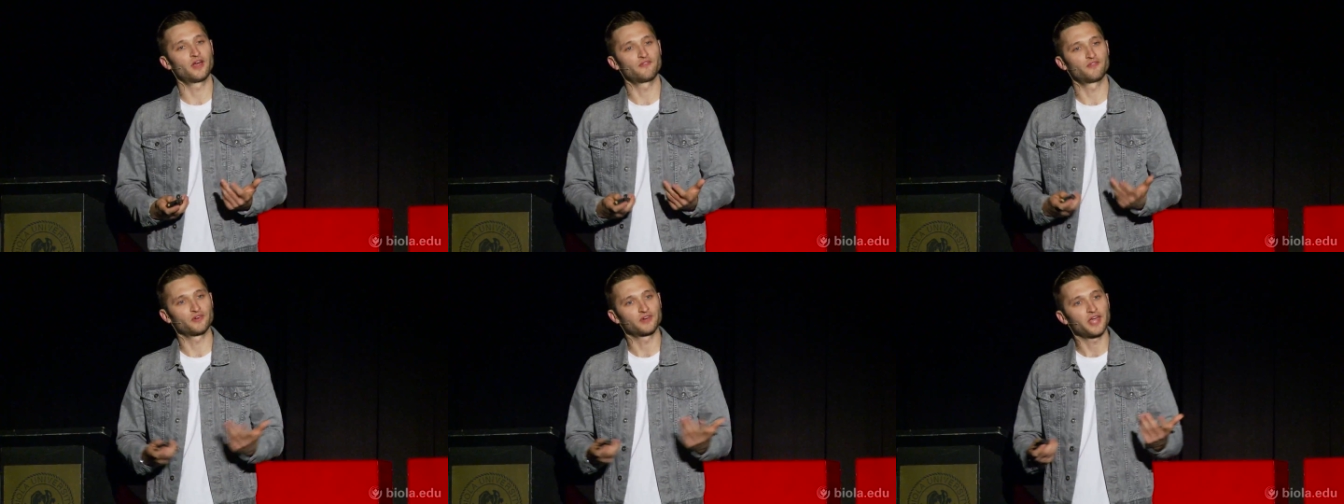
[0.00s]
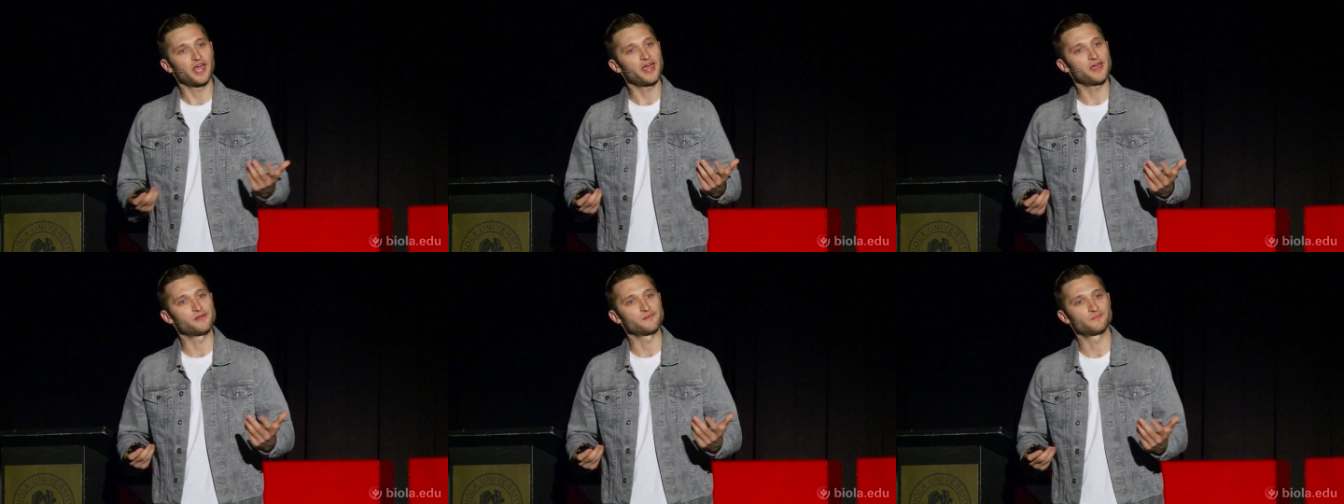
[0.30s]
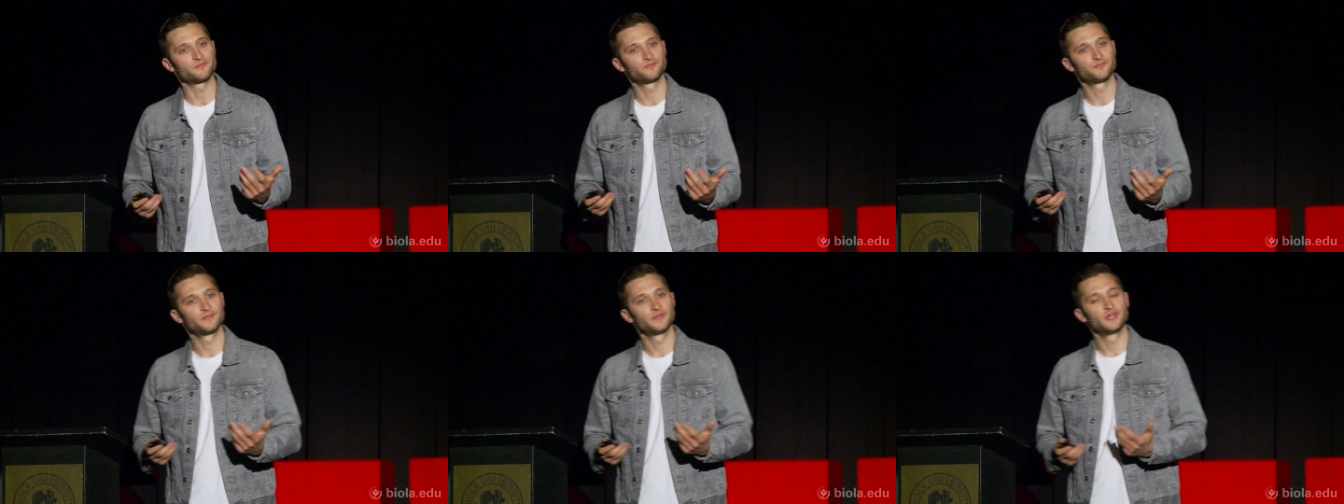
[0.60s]
ever came.
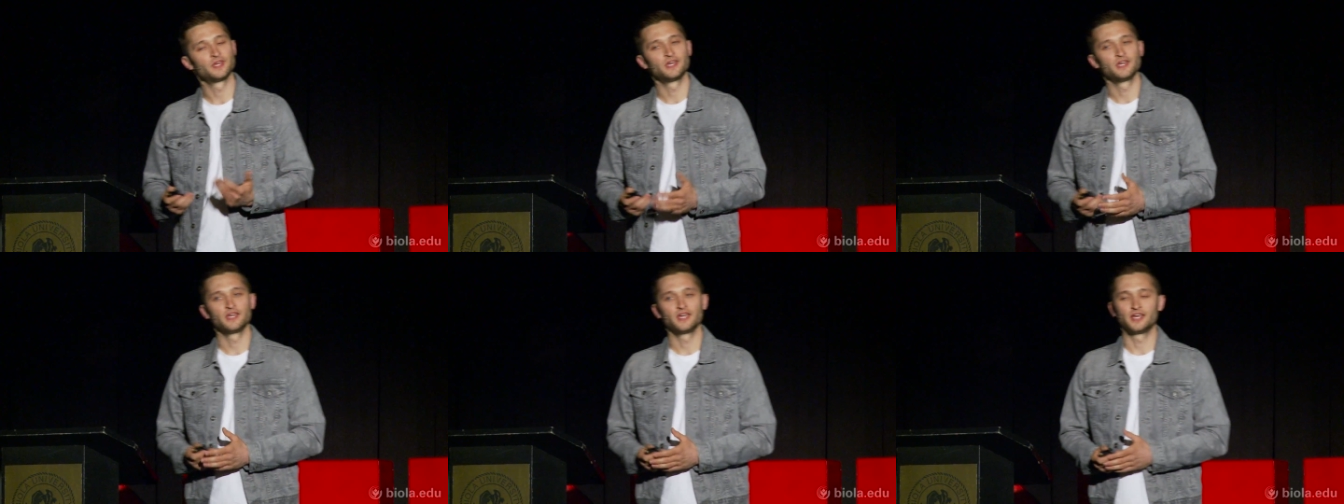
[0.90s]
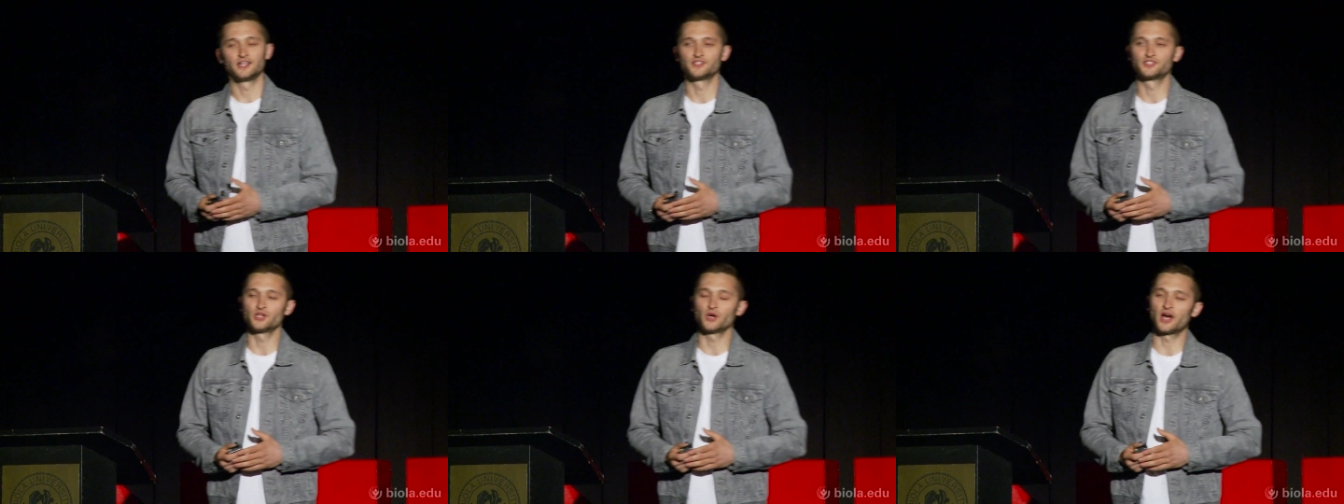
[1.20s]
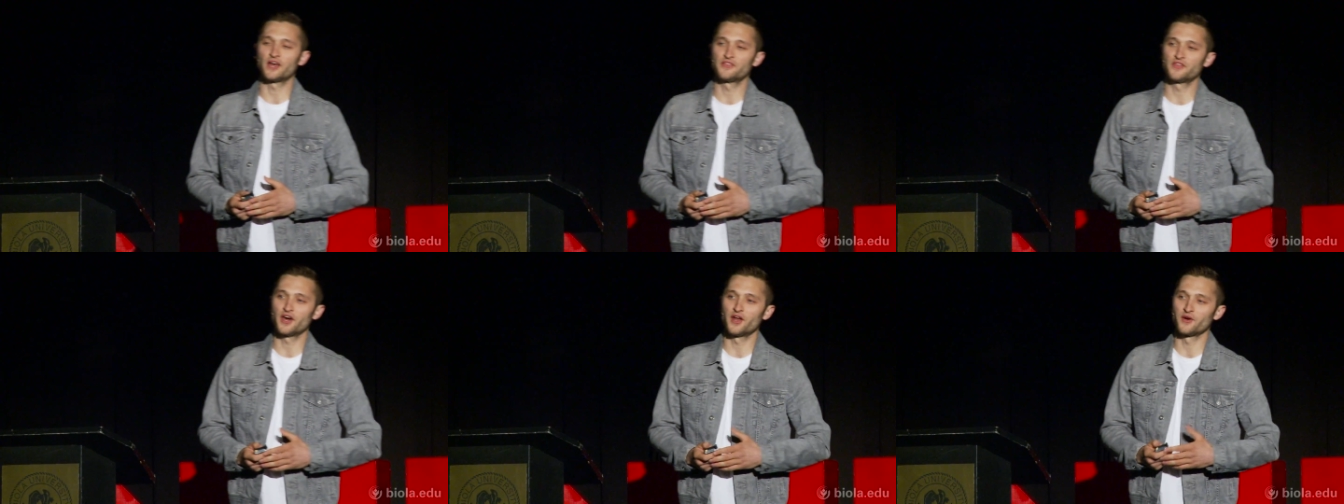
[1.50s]
And so
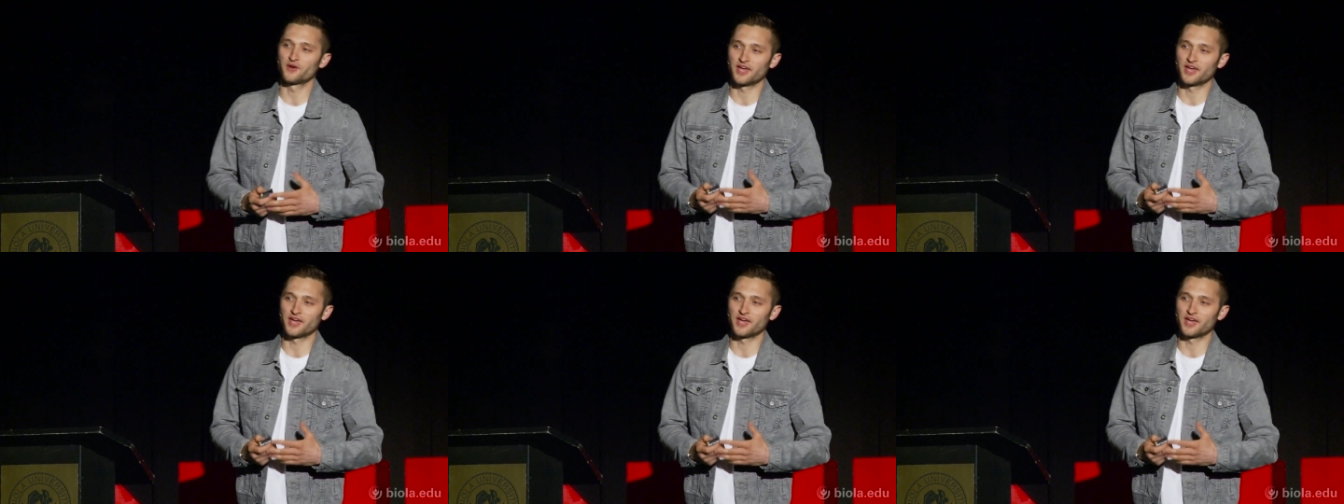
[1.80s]
I thought,